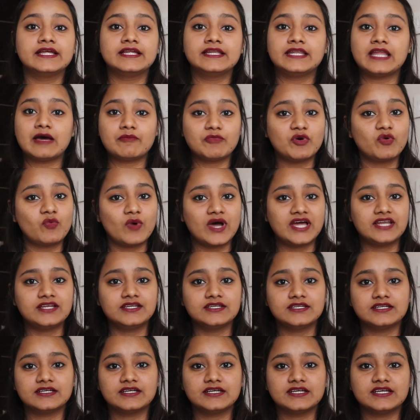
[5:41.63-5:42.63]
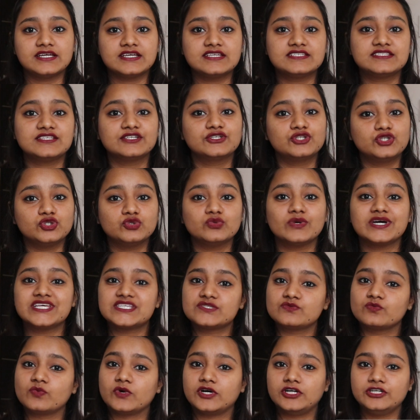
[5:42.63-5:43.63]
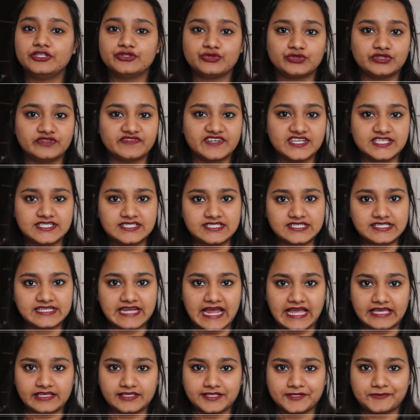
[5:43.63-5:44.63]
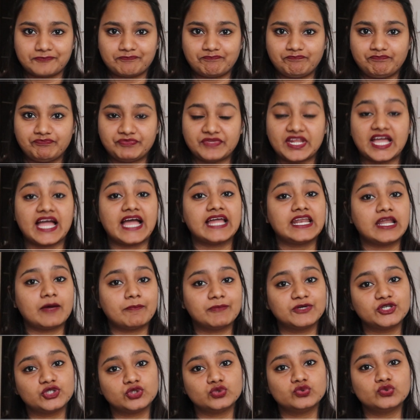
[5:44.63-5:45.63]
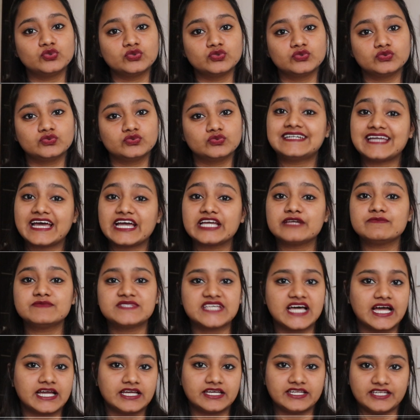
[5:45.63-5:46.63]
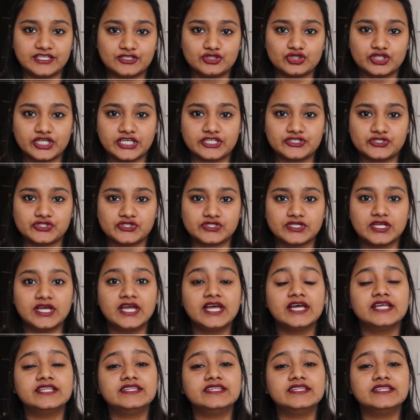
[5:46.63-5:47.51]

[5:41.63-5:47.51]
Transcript: Number one is the QS World University Ranking, and number two, Times Higher Education.